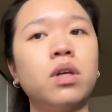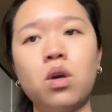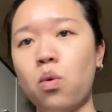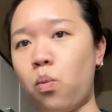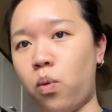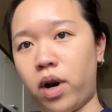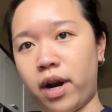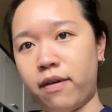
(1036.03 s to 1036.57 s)

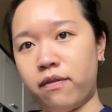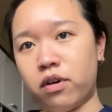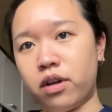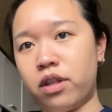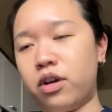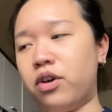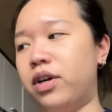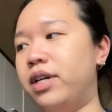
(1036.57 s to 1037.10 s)
whatever
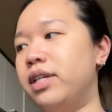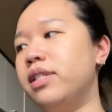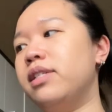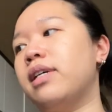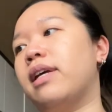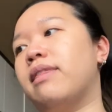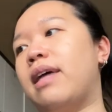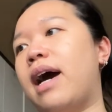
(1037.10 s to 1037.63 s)
there is,
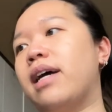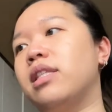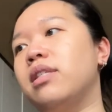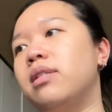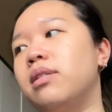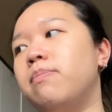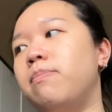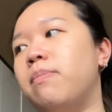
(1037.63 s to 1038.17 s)
like
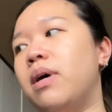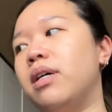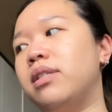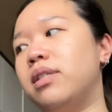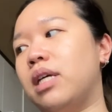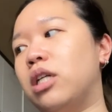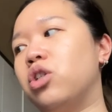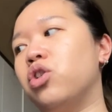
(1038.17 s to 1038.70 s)
that's
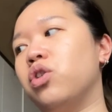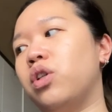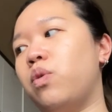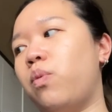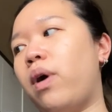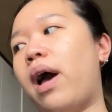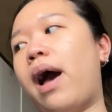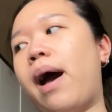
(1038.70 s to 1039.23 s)
essentially
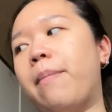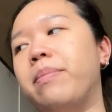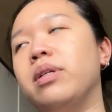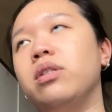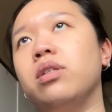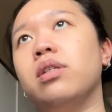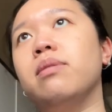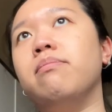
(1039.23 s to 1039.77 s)
what
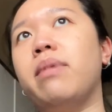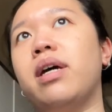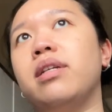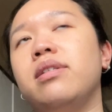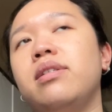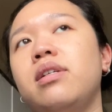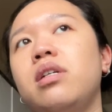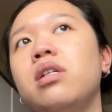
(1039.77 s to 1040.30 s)
happens in
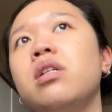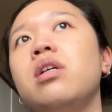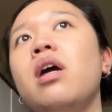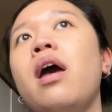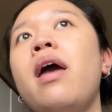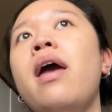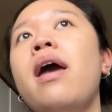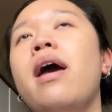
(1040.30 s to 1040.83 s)
medicine
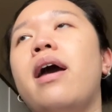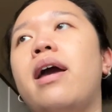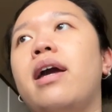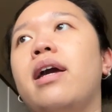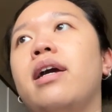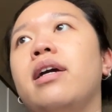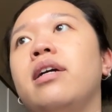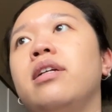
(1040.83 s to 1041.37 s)

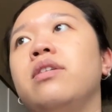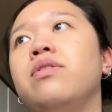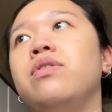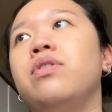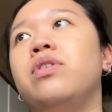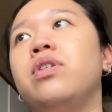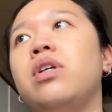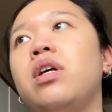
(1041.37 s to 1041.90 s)

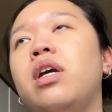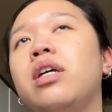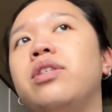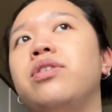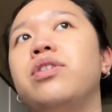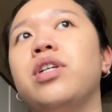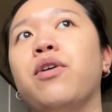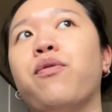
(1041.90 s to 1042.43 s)
and
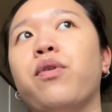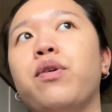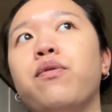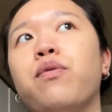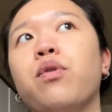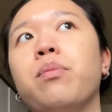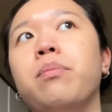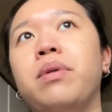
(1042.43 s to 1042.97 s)
it's different
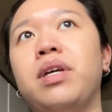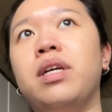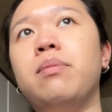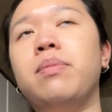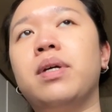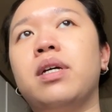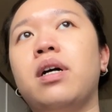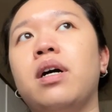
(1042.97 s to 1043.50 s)
for me
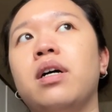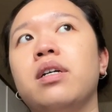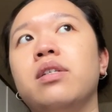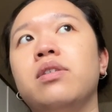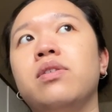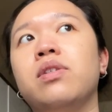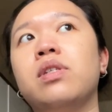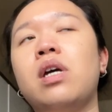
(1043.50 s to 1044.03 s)

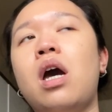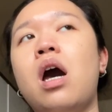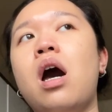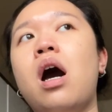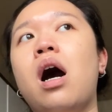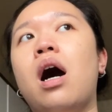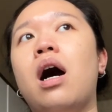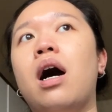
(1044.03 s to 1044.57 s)
because
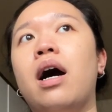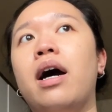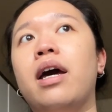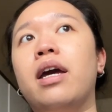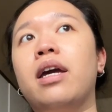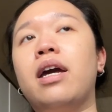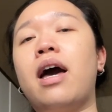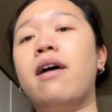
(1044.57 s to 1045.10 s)

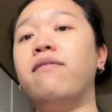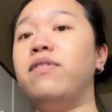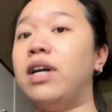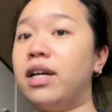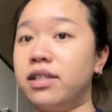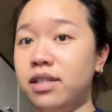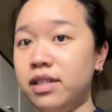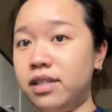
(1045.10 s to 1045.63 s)
I have
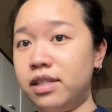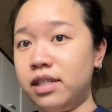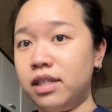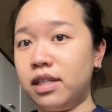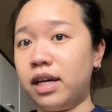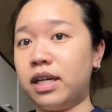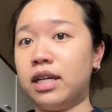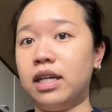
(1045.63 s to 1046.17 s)
yet to see
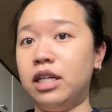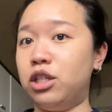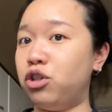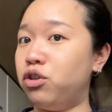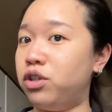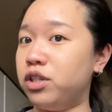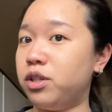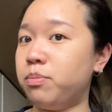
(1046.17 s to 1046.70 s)
like
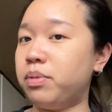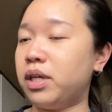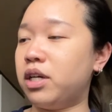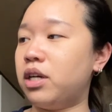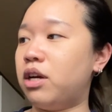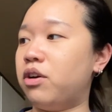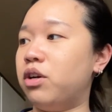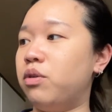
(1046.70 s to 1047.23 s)

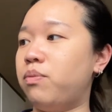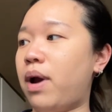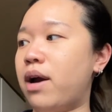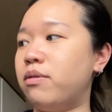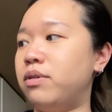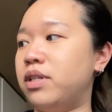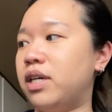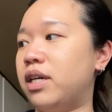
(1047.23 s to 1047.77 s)
interdisciplinary
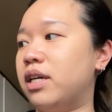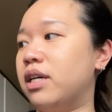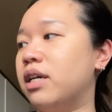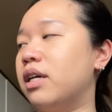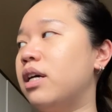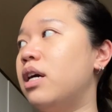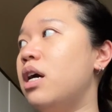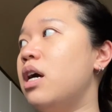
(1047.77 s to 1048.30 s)

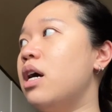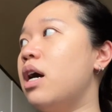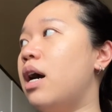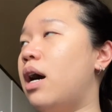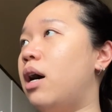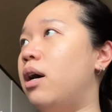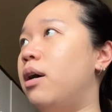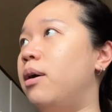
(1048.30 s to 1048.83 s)
rounding
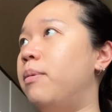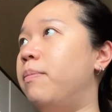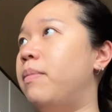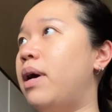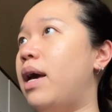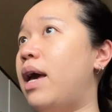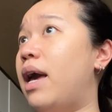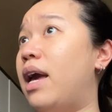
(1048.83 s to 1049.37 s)
um,
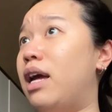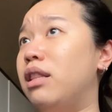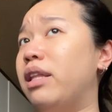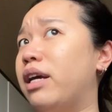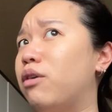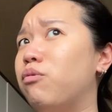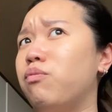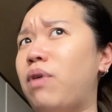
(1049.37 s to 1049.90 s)
and
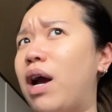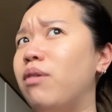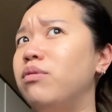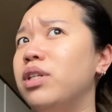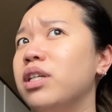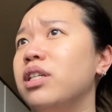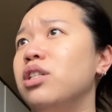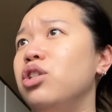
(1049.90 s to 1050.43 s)
like
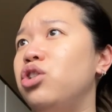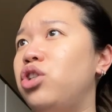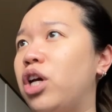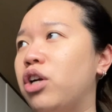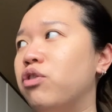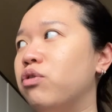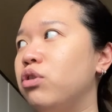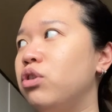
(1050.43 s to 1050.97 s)
rounding in
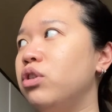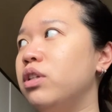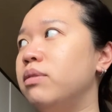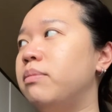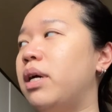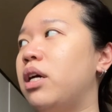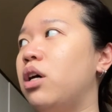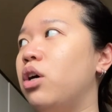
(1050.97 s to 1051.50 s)
general in
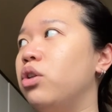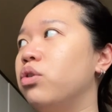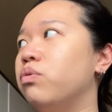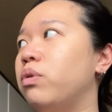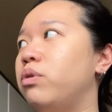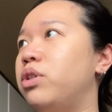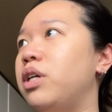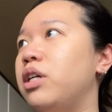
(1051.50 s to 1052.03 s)
my other
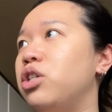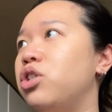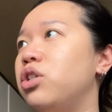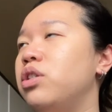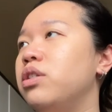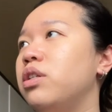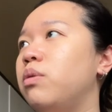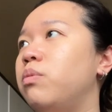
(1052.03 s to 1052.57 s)

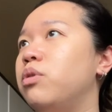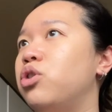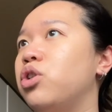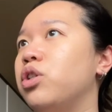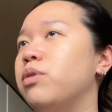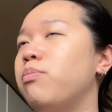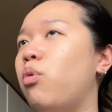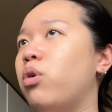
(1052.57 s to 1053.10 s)
rotations. It was
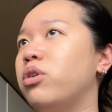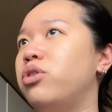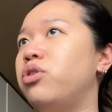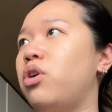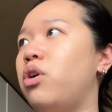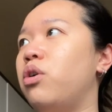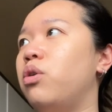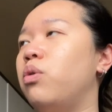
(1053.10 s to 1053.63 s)
just more
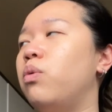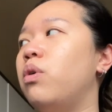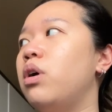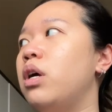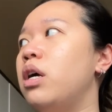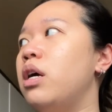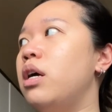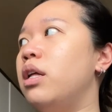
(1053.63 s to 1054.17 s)
so
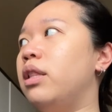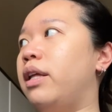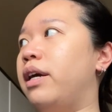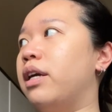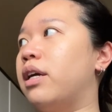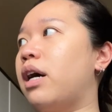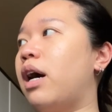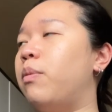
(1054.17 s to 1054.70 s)

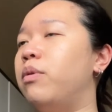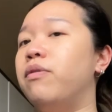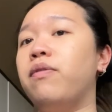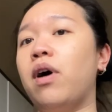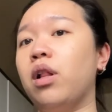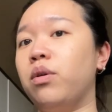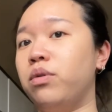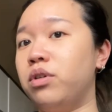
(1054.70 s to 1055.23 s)
like I would
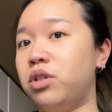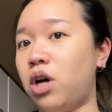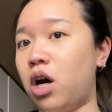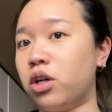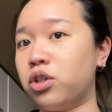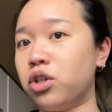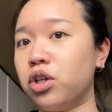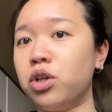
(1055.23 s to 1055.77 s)
follow the
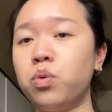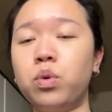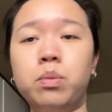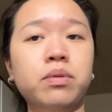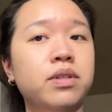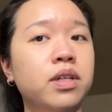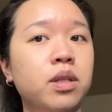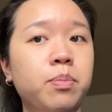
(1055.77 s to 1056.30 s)
doctor, we
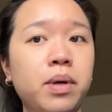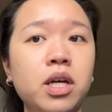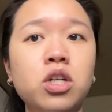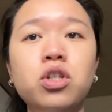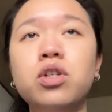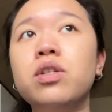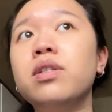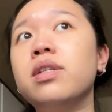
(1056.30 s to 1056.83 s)
would see the
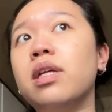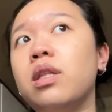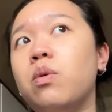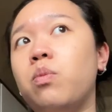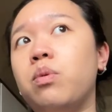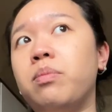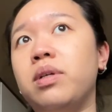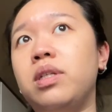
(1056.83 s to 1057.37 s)
patients, and then
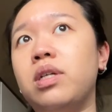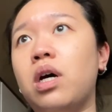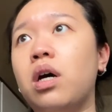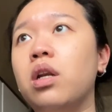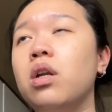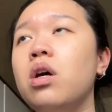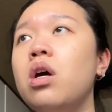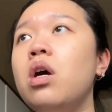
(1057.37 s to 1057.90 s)
we'd be done.